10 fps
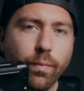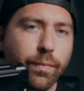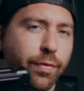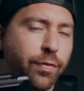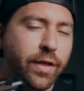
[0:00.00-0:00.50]

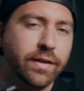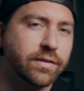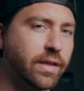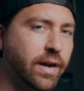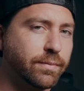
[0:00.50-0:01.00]
things
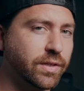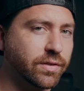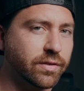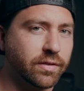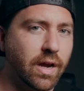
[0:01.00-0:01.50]
that I'm
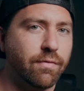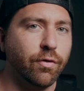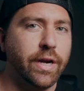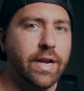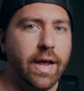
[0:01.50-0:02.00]

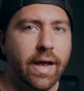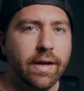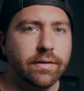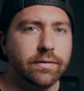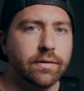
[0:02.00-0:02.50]
discovering
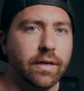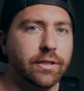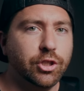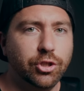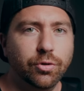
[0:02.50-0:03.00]
as I
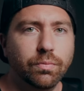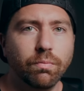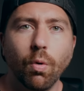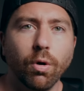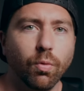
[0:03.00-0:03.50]
shoot
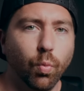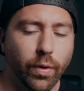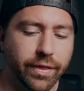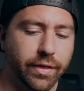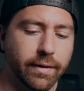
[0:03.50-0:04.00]
more
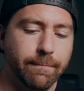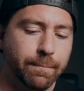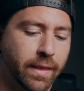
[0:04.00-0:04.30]
with it.